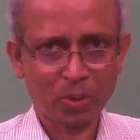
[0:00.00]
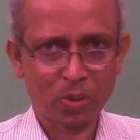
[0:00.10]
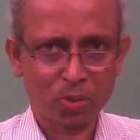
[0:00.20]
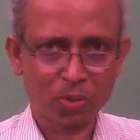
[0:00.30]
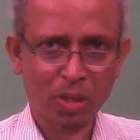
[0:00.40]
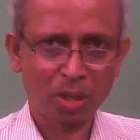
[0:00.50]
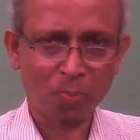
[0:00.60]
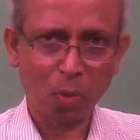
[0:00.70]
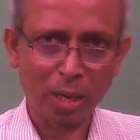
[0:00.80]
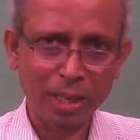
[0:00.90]
So the
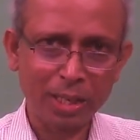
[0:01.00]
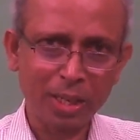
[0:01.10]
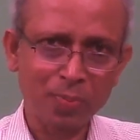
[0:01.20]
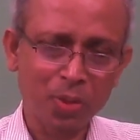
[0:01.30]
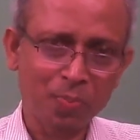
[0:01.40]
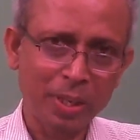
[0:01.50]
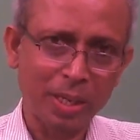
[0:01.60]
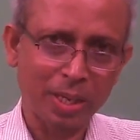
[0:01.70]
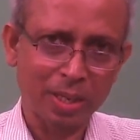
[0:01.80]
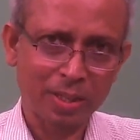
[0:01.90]
polarity of the speed
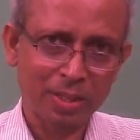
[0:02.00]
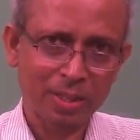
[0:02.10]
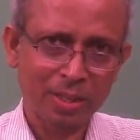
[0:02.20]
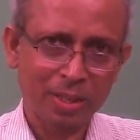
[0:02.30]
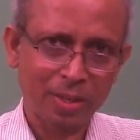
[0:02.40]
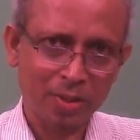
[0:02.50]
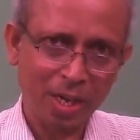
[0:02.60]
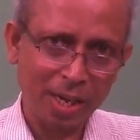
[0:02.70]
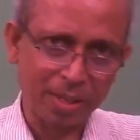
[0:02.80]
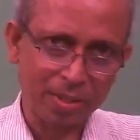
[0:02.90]
error
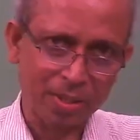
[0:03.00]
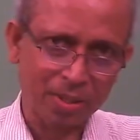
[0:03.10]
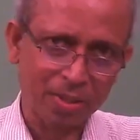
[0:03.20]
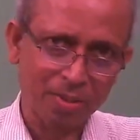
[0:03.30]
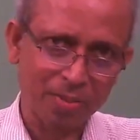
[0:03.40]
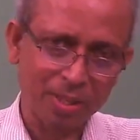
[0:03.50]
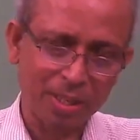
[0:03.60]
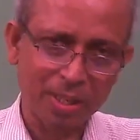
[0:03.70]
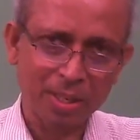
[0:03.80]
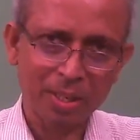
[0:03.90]
decides
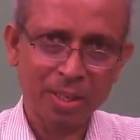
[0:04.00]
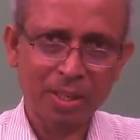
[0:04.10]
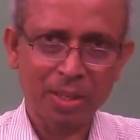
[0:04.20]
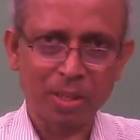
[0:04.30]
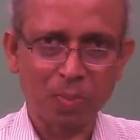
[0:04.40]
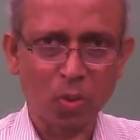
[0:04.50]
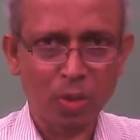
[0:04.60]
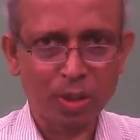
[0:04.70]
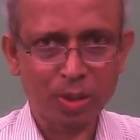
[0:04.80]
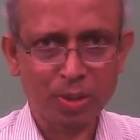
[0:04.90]
whether the
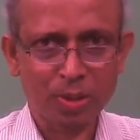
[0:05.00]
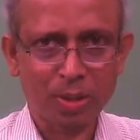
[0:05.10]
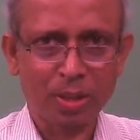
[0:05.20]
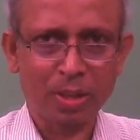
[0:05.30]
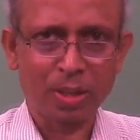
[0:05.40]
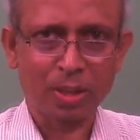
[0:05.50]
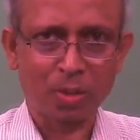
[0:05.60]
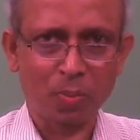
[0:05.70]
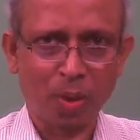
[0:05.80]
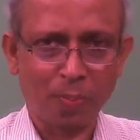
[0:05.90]
motor is
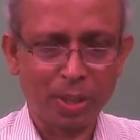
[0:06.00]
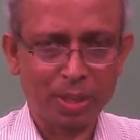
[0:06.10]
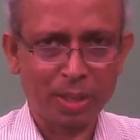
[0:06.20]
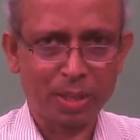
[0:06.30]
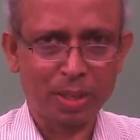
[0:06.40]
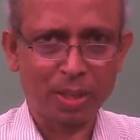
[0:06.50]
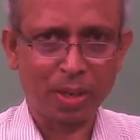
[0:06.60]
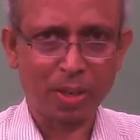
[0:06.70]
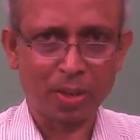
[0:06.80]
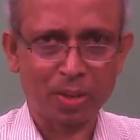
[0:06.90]
to be operated
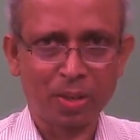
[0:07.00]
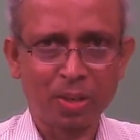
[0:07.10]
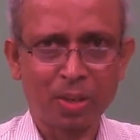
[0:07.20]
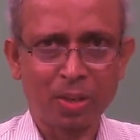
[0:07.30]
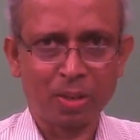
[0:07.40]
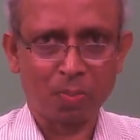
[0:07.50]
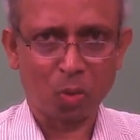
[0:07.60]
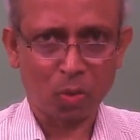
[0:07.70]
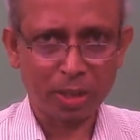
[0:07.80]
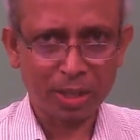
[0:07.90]
under
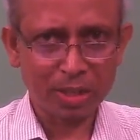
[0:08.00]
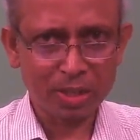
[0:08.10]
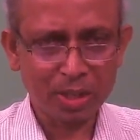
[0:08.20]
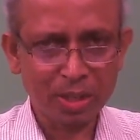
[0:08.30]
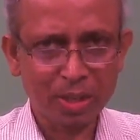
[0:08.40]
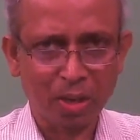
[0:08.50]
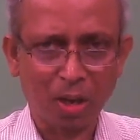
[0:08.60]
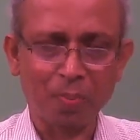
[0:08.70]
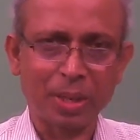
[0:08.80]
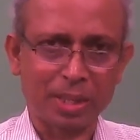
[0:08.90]
motoring region
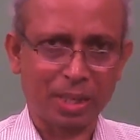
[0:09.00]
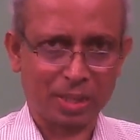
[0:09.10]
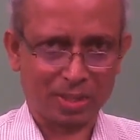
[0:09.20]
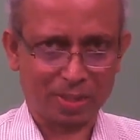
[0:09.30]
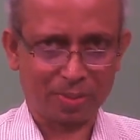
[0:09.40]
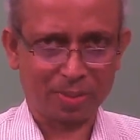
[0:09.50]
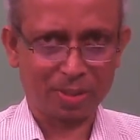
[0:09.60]
or braking region.